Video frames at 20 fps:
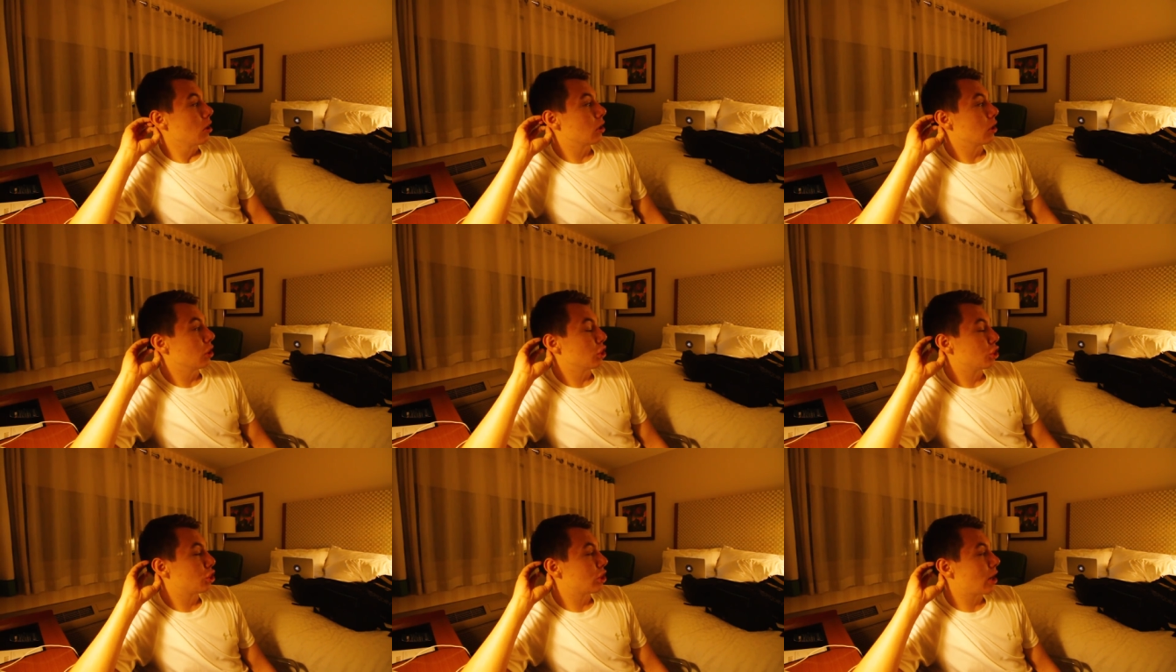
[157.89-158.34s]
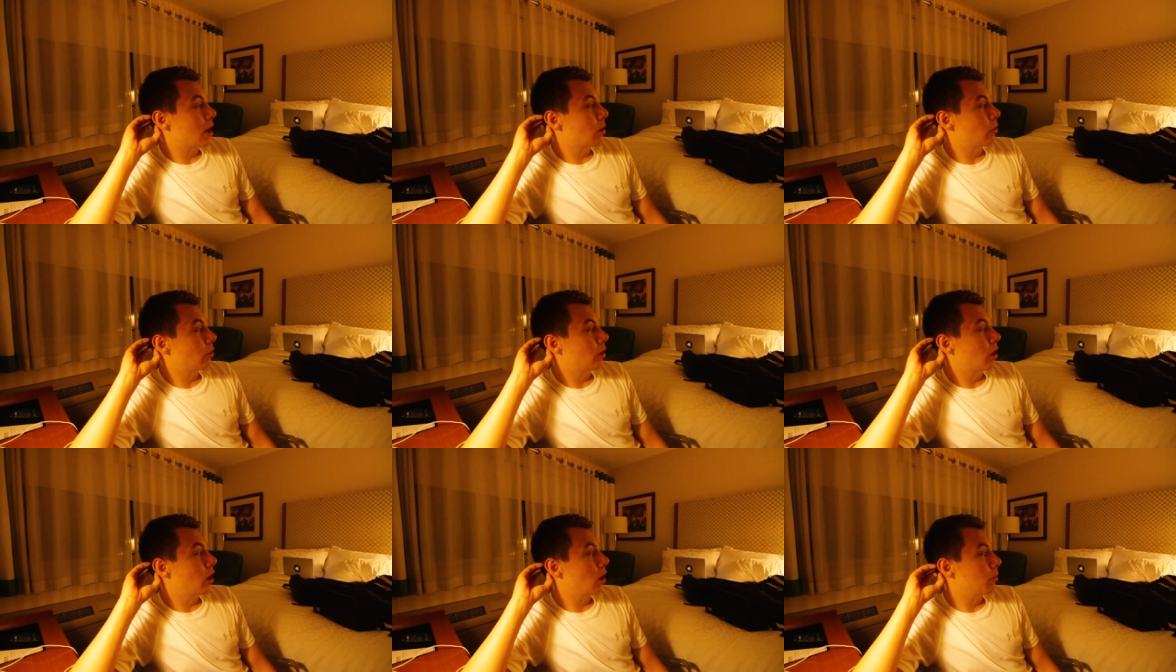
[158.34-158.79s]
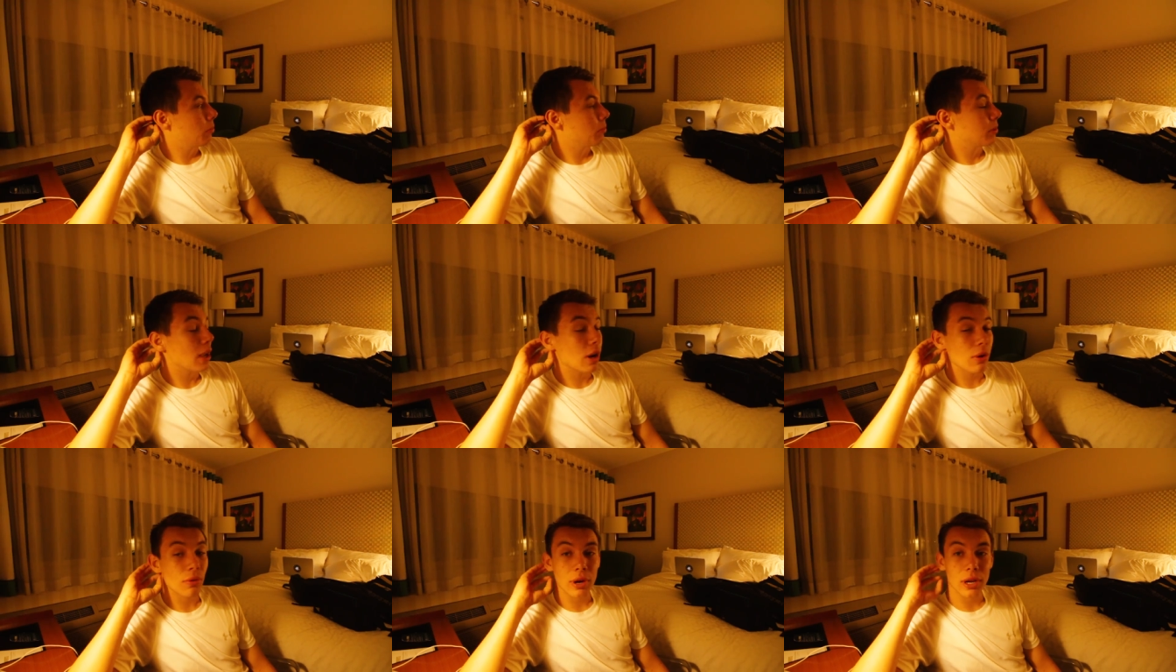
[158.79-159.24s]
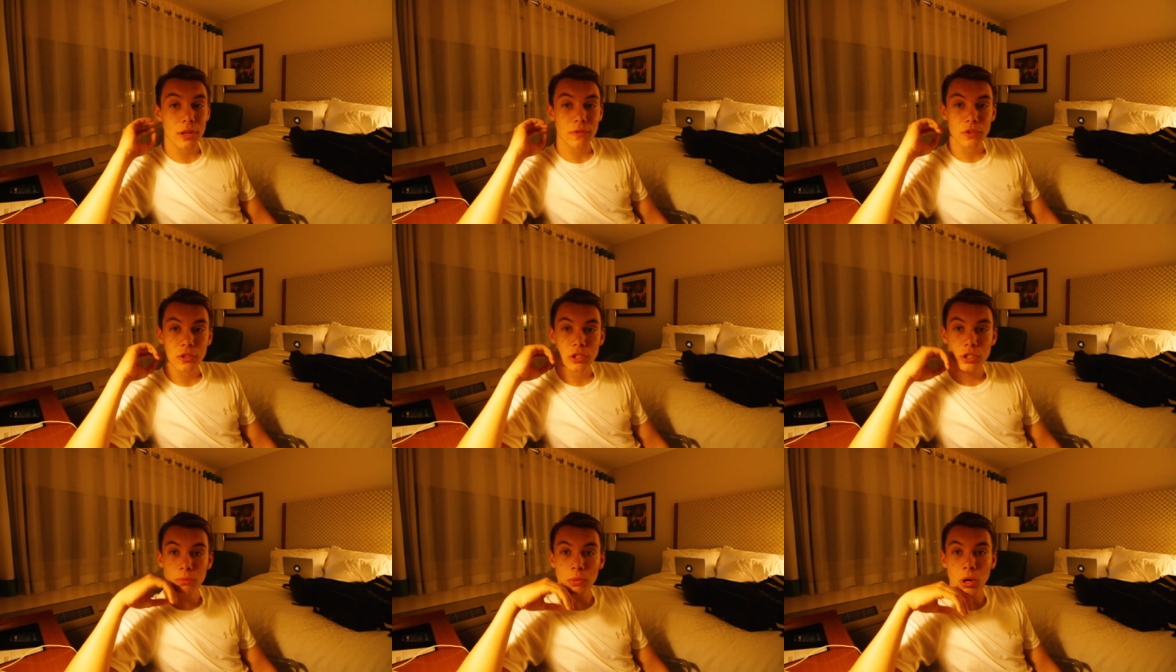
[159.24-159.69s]
Gonna shower up, get ready
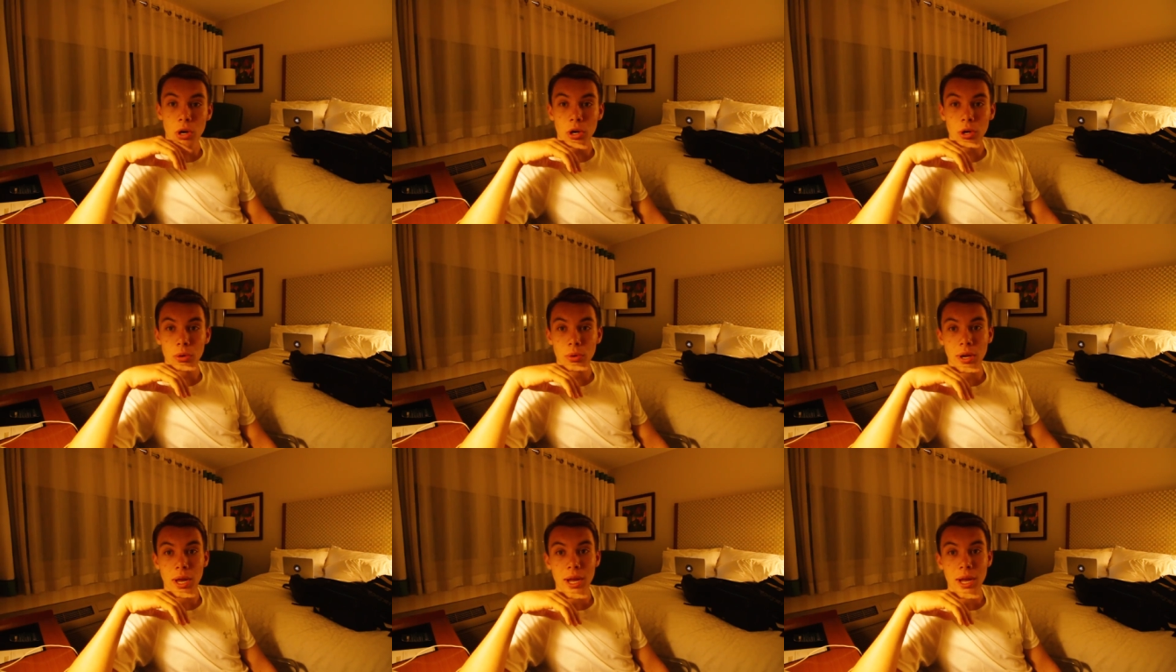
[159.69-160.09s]
for tomorrow.